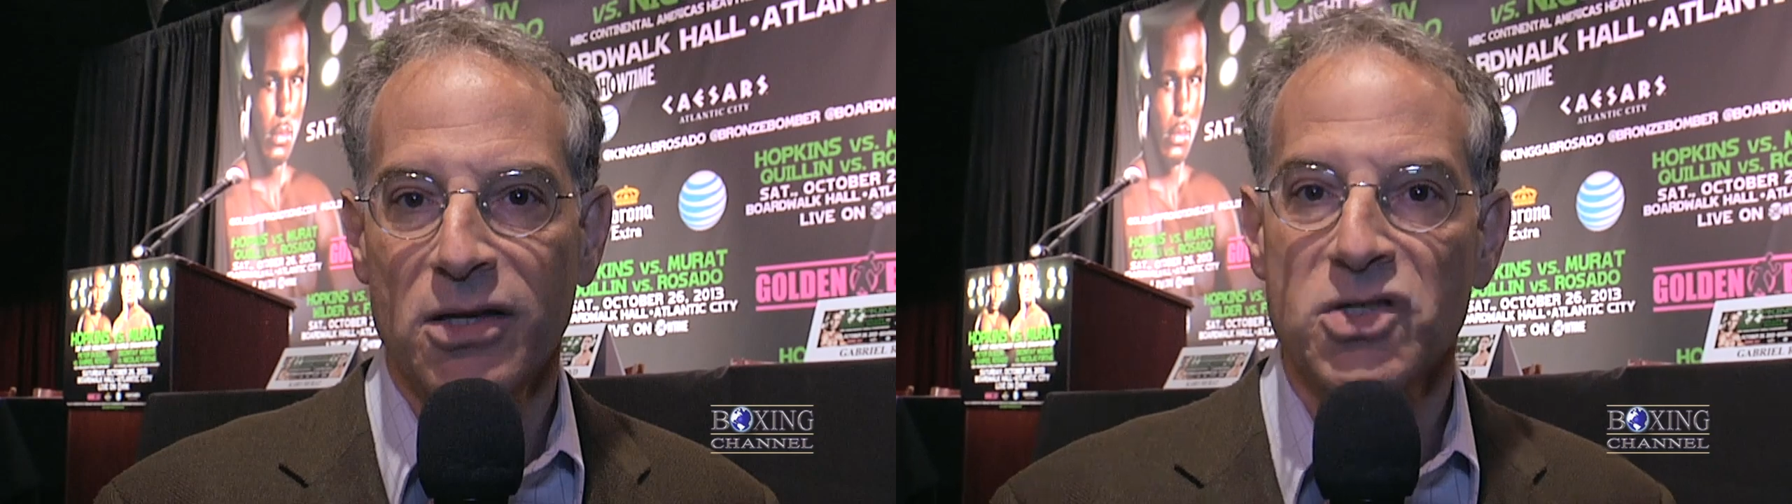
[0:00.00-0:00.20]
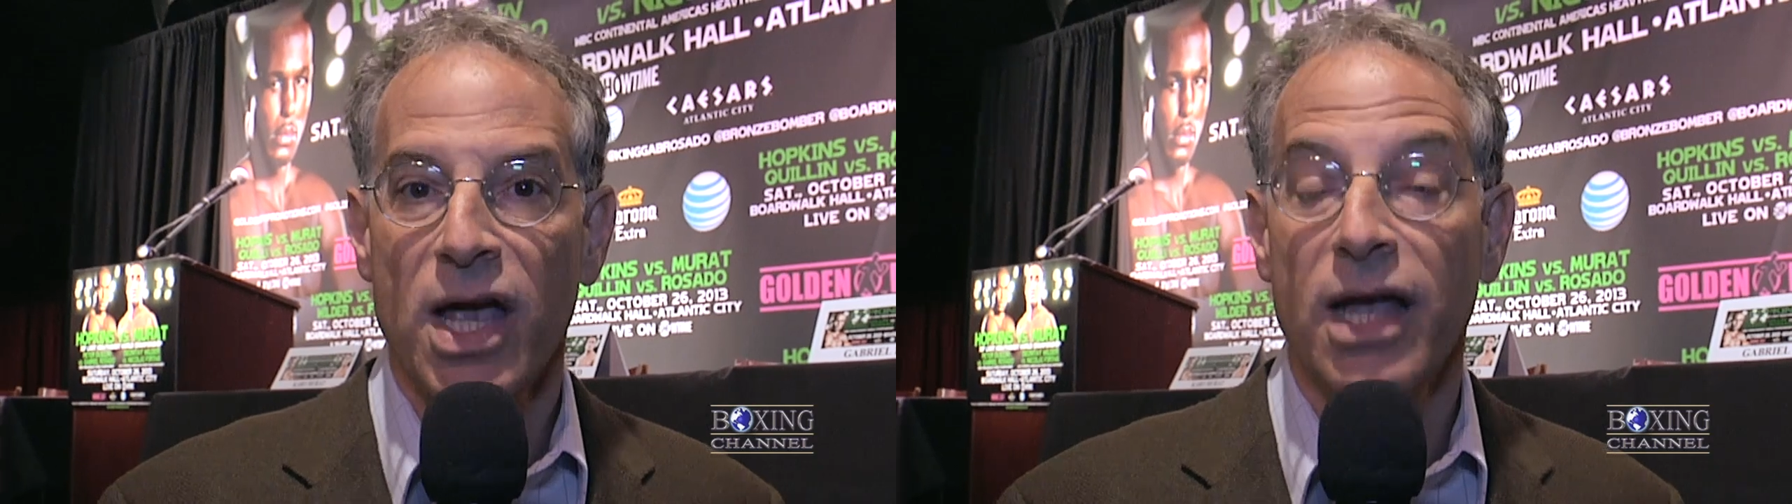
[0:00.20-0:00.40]

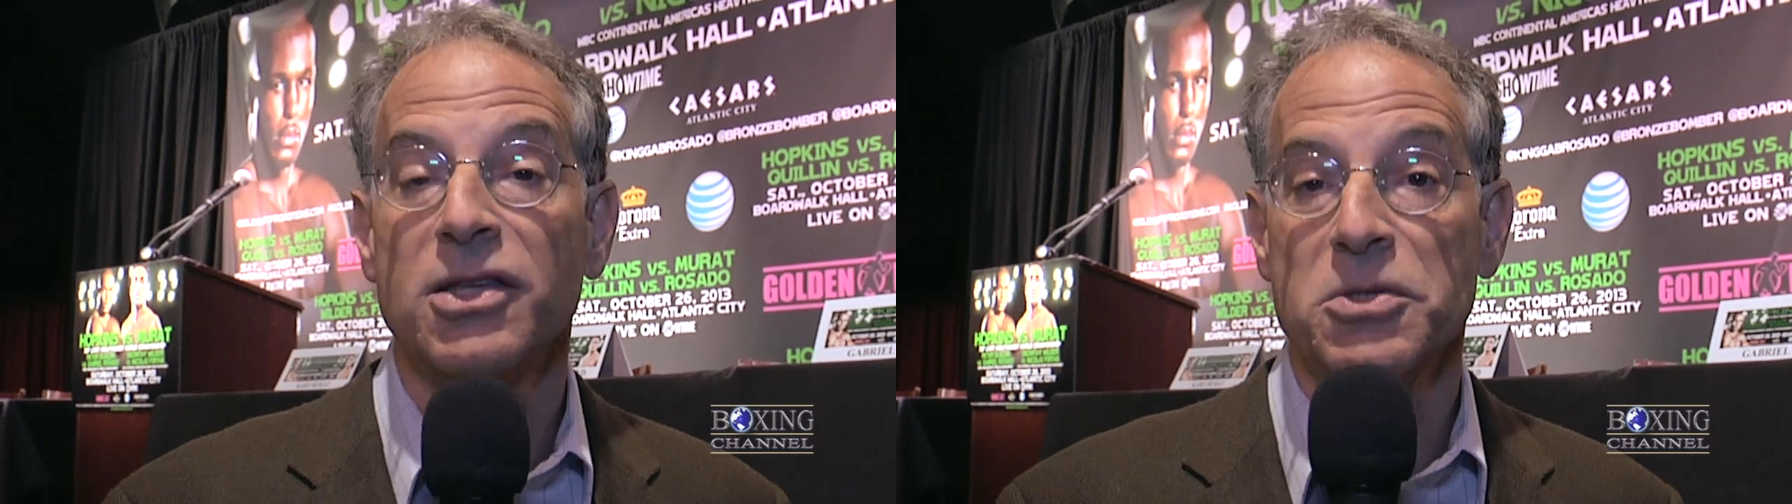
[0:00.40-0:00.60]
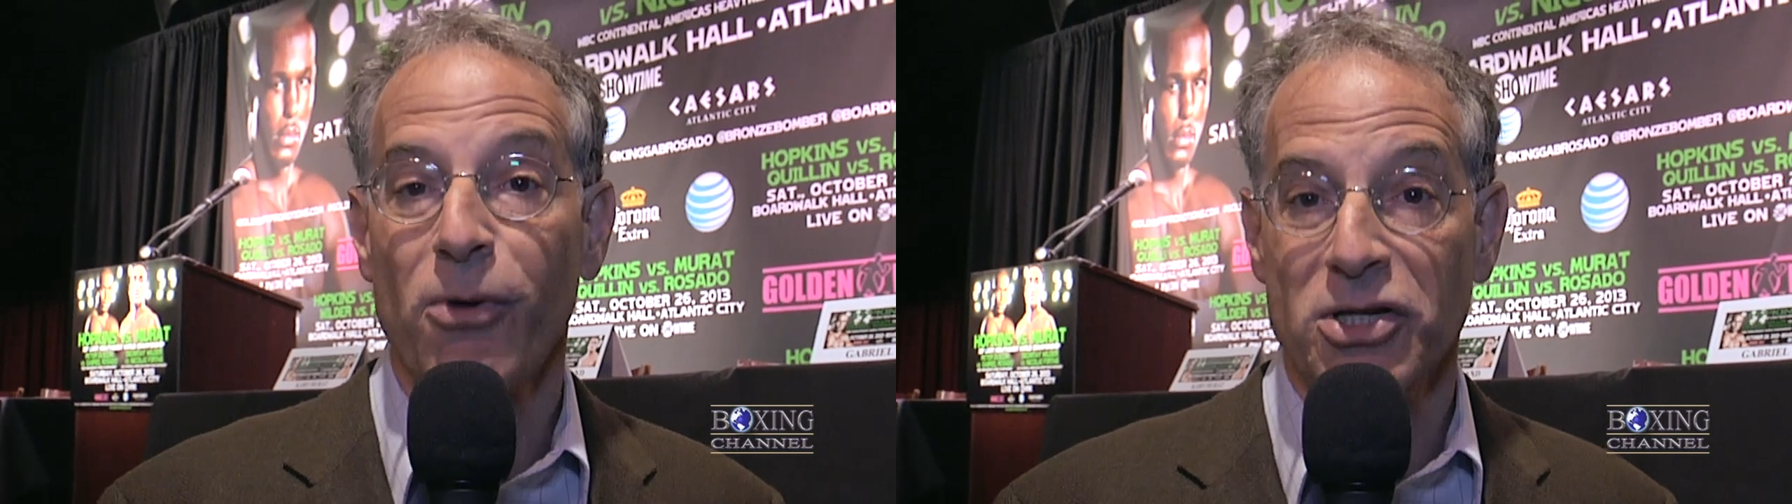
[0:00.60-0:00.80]
to say at
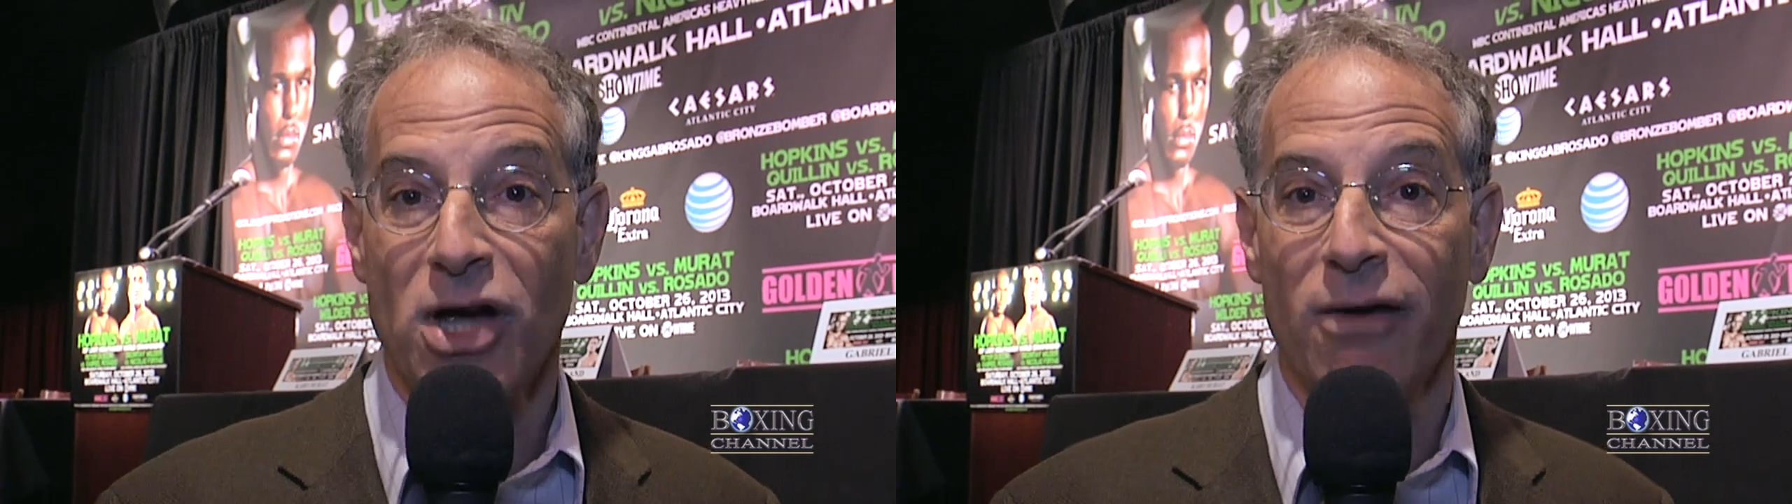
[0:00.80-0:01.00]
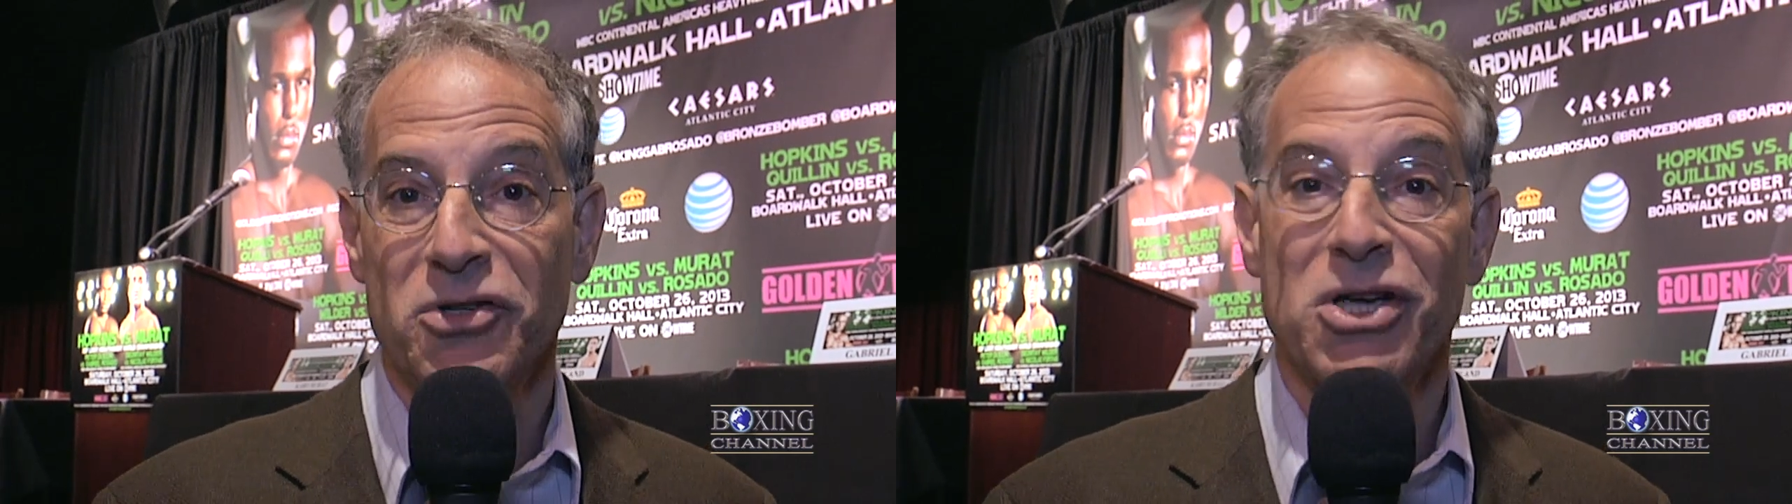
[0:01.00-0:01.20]
this press
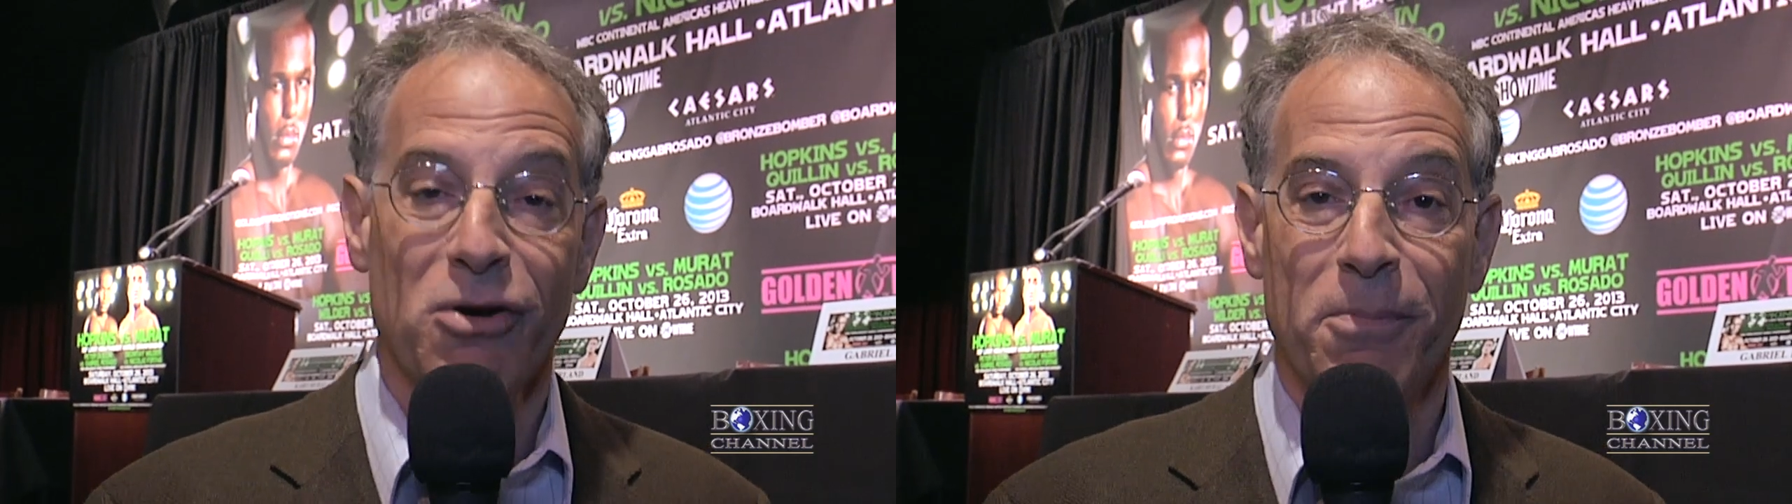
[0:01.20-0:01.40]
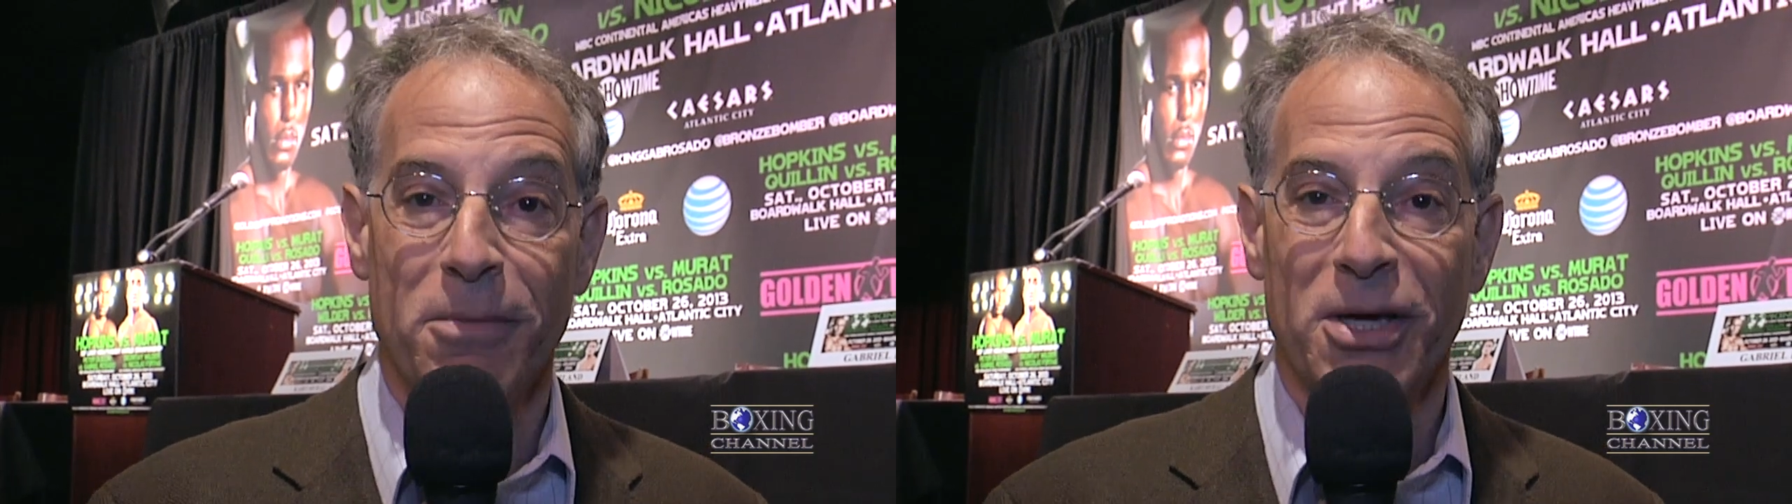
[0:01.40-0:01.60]
conference here
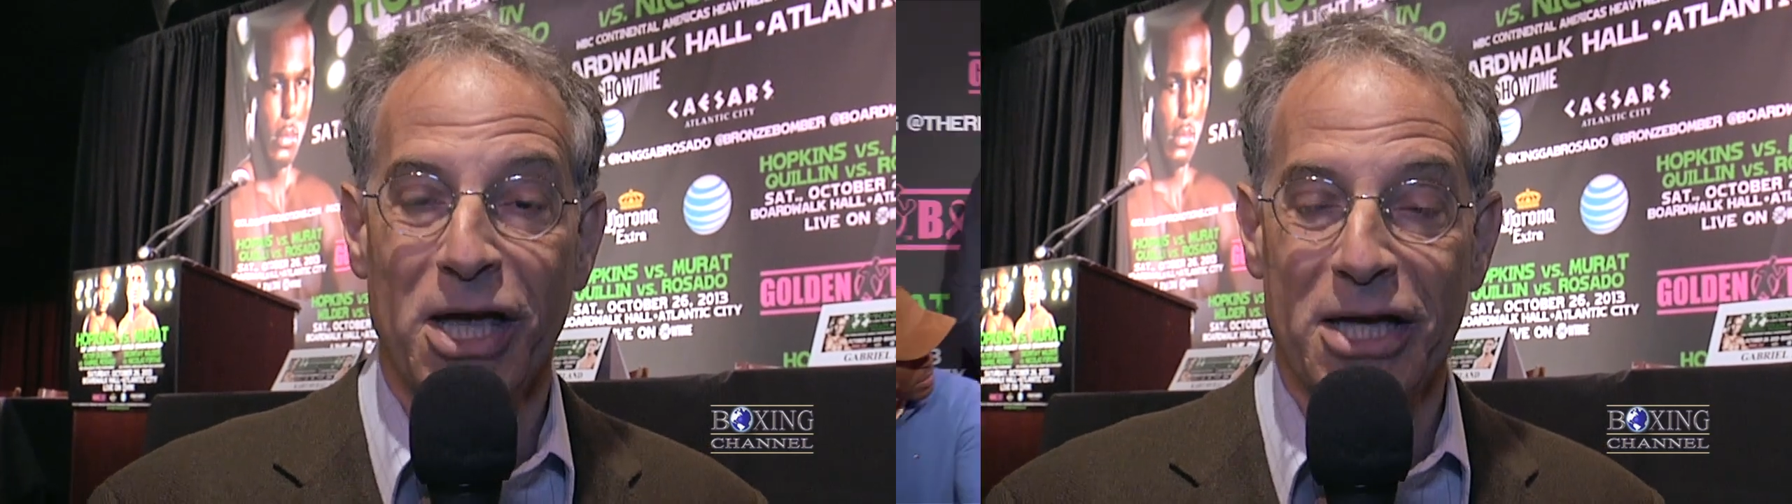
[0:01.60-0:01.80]
at BB